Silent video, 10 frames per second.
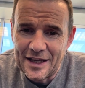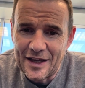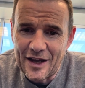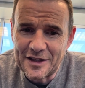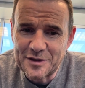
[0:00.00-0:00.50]

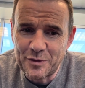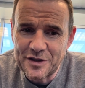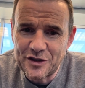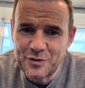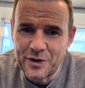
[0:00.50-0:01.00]
I suppose
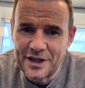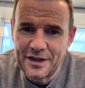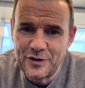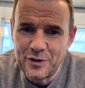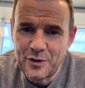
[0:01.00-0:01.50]
I just want to
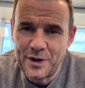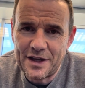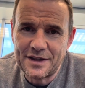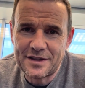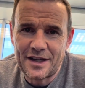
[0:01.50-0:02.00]
give you a quick
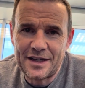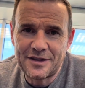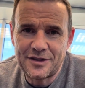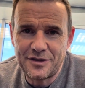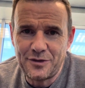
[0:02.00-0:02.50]
insight
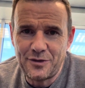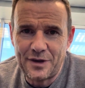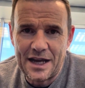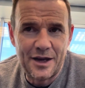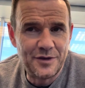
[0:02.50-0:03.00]
into
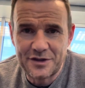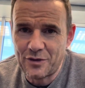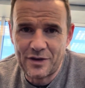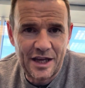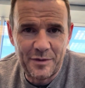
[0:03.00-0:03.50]
how this
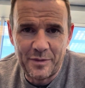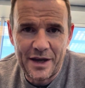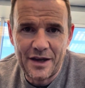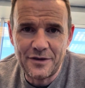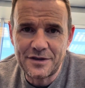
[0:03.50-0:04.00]
all came
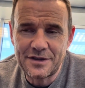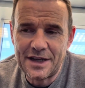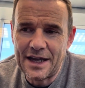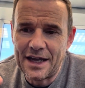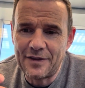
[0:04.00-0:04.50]
about
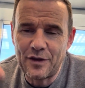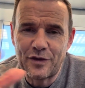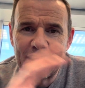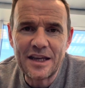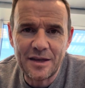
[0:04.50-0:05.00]
and the
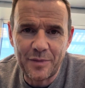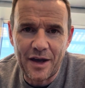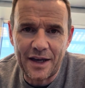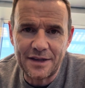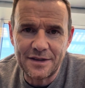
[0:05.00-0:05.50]
thinking
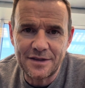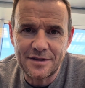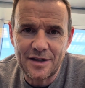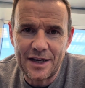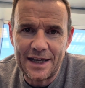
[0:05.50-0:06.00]
behind it,
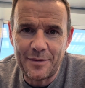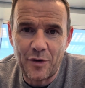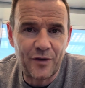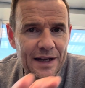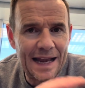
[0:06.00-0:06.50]

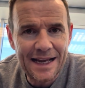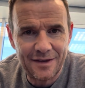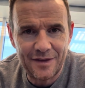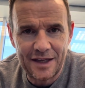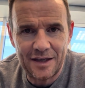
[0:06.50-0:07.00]
or the lack of
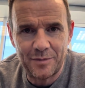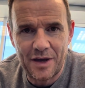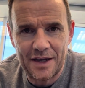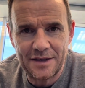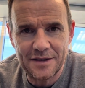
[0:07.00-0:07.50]
thinking
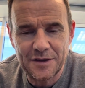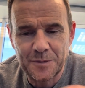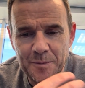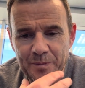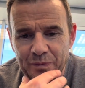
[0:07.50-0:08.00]
behind it.
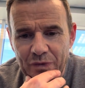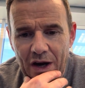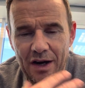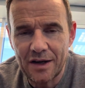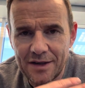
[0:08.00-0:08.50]

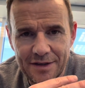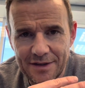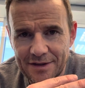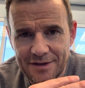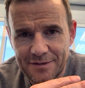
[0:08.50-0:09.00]
Ireland
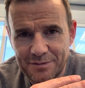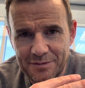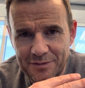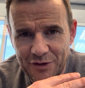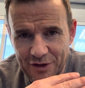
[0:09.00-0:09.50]
is
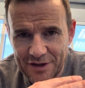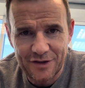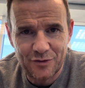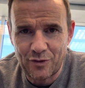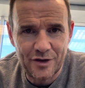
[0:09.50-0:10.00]
just
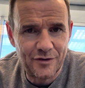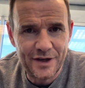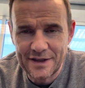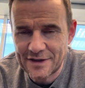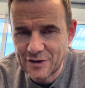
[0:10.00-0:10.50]

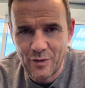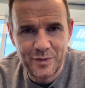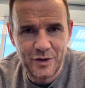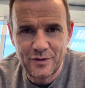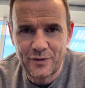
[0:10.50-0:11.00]
extraordinary. It's so
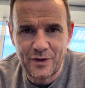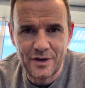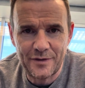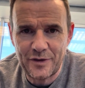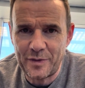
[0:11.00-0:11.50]
beautiful.
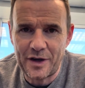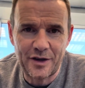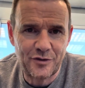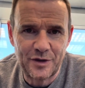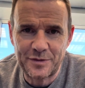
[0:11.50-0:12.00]
If you've been on
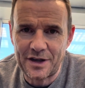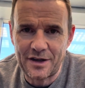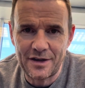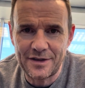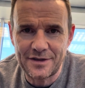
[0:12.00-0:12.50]
a trip to
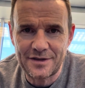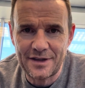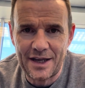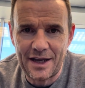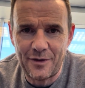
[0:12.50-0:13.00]
Ireland
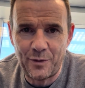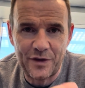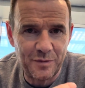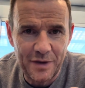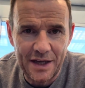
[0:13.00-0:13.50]

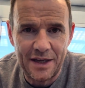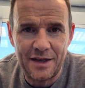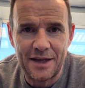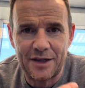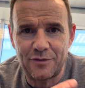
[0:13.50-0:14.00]
with
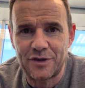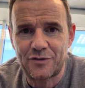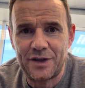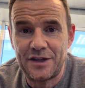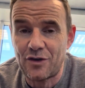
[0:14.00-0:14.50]
me at a
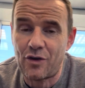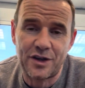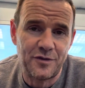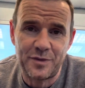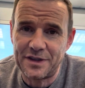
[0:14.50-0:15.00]
retreat, or
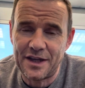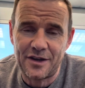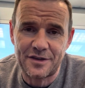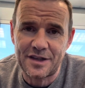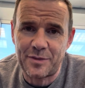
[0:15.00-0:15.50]
you've been
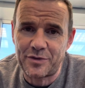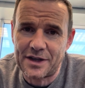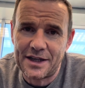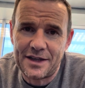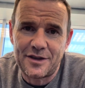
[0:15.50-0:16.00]
there
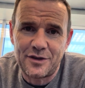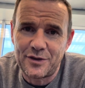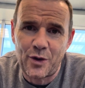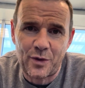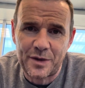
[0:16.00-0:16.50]
separately, you'll
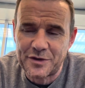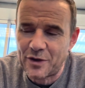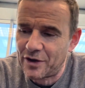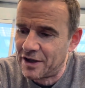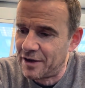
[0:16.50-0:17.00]
know what I'm
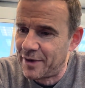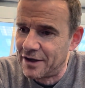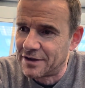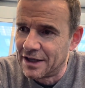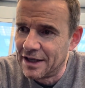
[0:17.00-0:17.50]
talking
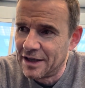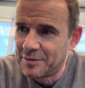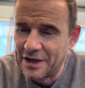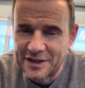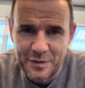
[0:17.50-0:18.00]
about.
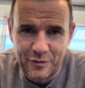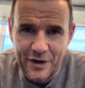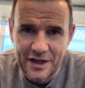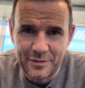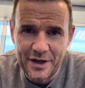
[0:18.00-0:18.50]
But let's be
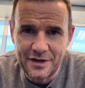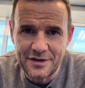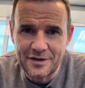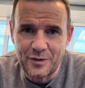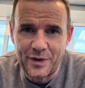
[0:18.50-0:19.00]
frank about
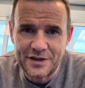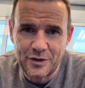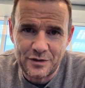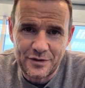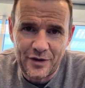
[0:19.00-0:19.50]
it. On the west
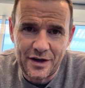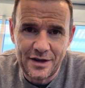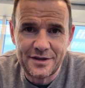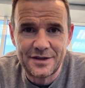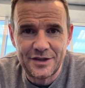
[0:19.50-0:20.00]
coast of
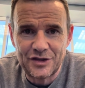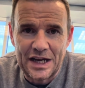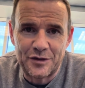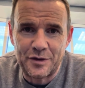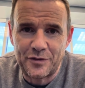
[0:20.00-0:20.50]
Ireland in
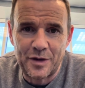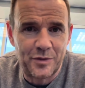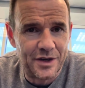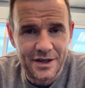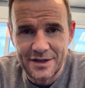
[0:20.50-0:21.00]
January,
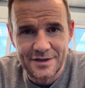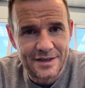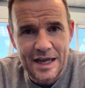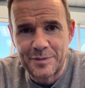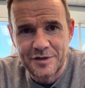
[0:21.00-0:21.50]
February, it is
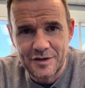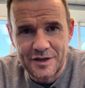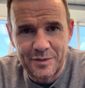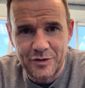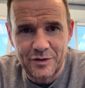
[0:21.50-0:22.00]

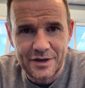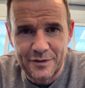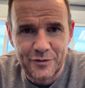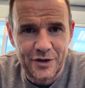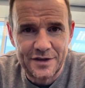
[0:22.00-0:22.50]
absolutely brutal
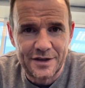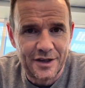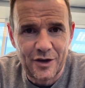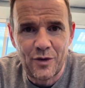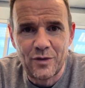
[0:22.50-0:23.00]
and freezing
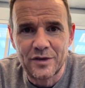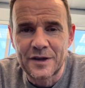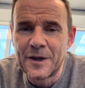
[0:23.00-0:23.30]
and cold.